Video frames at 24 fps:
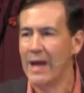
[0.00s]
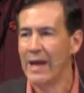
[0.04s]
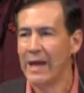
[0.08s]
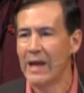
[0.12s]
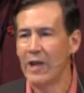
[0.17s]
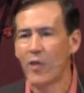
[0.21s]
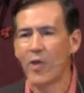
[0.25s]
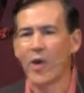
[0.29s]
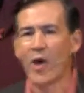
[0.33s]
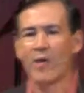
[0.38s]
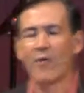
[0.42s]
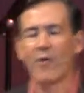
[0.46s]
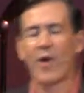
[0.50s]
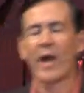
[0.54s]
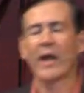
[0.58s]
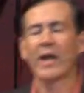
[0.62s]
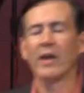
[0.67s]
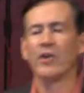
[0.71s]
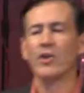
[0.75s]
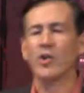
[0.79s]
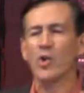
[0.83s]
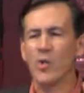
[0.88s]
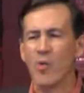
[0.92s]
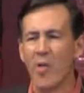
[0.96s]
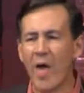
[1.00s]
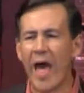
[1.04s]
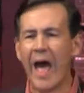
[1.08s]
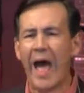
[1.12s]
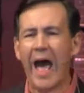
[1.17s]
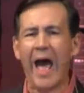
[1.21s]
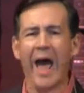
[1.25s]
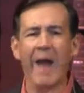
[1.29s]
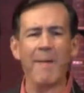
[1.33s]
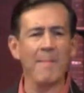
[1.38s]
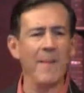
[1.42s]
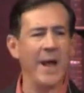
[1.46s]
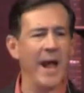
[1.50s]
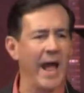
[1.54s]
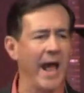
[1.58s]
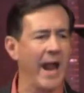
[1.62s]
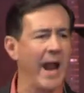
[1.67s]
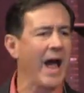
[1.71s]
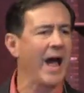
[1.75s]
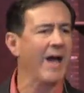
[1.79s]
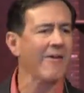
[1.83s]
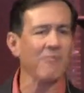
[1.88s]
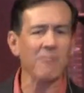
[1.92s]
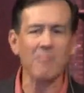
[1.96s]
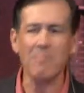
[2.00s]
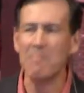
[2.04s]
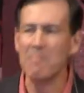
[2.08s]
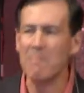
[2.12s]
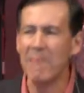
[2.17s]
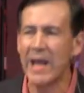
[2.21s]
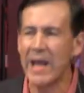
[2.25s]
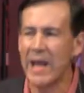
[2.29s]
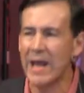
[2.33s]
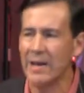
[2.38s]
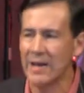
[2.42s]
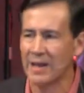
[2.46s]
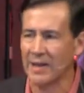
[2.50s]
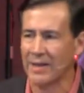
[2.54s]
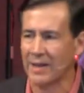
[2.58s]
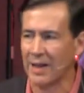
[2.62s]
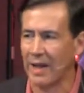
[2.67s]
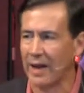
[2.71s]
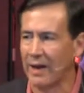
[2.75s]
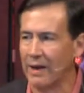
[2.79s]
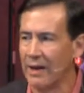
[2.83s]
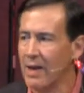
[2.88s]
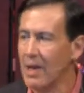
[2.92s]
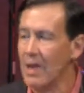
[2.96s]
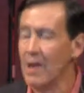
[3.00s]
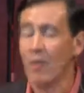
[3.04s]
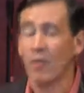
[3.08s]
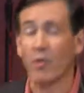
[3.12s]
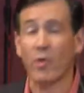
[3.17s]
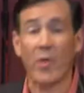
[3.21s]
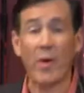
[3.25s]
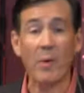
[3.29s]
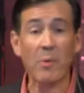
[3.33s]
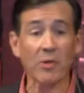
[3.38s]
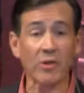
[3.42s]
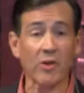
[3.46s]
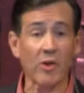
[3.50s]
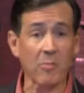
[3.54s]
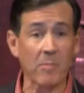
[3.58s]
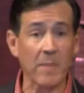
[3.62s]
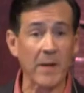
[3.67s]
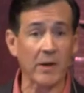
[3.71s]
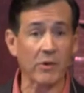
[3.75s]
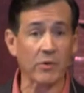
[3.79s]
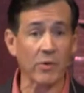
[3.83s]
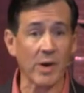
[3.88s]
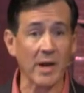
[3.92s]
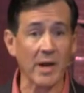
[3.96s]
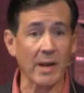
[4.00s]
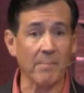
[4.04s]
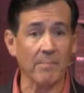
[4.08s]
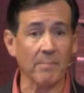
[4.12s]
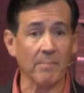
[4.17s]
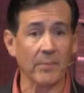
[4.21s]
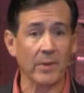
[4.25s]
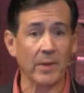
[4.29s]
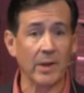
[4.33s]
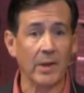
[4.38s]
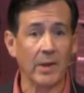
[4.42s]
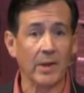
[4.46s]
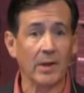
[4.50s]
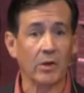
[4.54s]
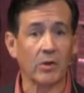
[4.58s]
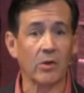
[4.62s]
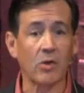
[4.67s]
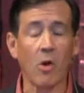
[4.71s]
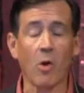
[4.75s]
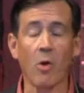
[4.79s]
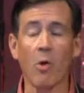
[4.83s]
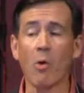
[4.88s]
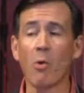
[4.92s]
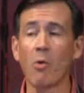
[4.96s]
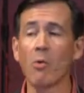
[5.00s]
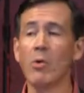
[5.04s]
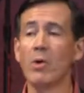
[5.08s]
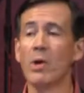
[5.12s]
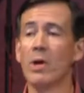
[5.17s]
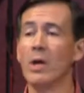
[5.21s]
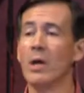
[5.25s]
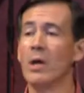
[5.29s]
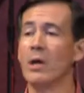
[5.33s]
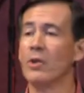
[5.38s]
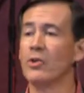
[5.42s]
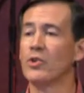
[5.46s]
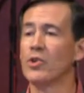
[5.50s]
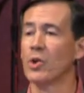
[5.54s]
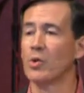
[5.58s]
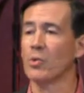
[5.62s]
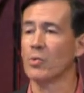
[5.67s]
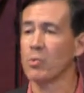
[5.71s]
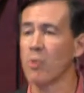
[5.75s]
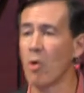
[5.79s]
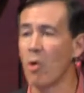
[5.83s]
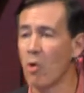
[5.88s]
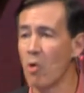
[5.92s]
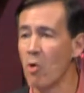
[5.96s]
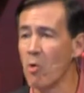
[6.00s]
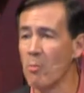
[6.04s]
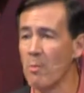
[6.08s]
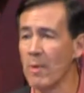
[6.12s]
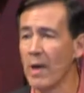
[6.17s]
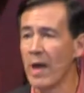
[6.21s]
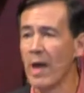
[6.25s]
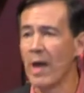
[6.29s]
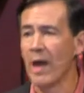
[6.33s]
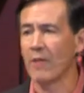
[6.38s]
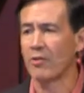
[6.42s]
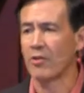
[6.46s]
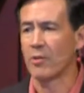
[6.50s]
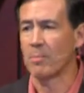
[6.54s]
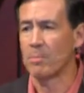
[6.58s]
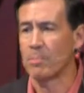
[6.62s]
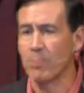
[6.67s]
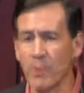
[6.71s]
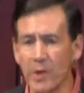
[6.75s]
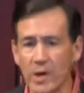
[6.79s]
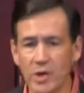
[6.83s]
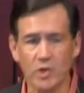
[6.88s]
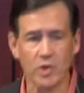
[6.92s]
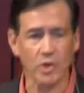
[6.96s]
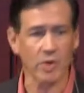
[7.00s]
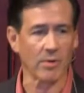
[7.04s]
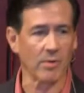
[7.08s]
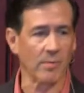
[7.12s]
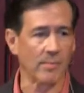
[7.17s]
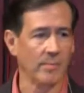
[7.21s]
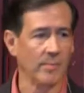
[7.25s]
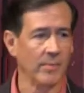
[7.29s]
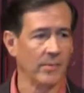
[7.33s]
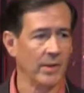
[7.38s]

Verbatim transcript: He thought, if I can do that, man, I've made it then. So that was his big dream go to Rome as a preacher.